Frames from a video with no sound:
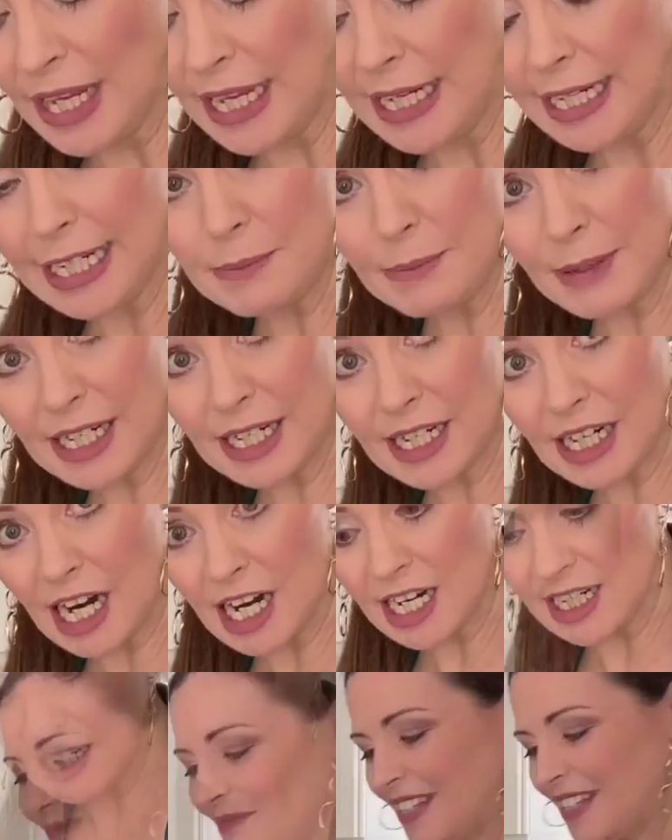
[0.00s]
a little bit of
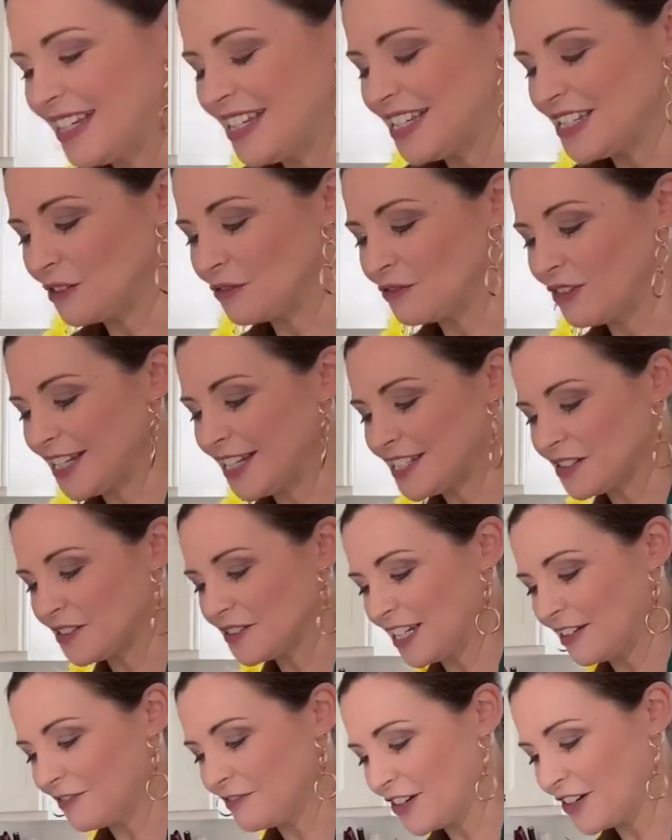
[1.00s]
garlic. So rice goes
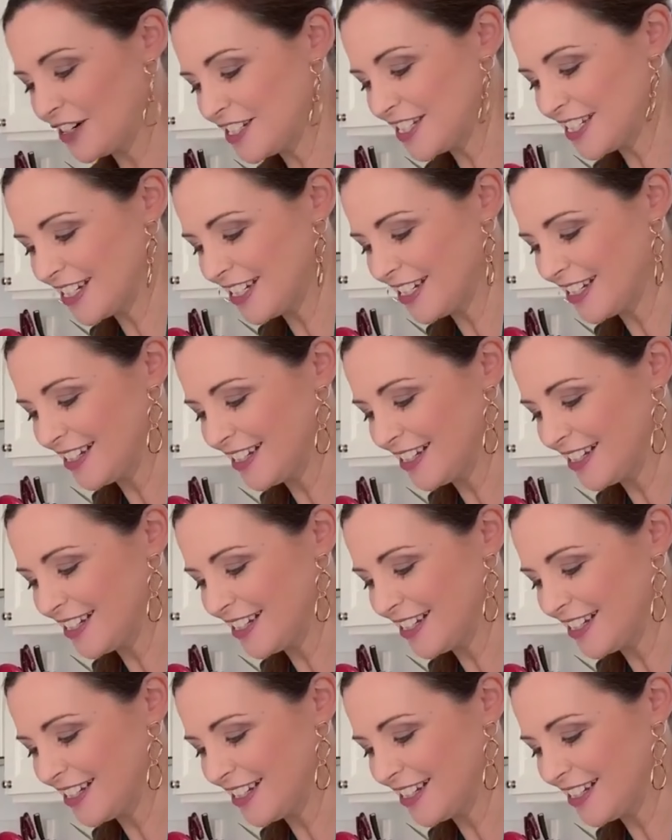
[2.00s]
in first.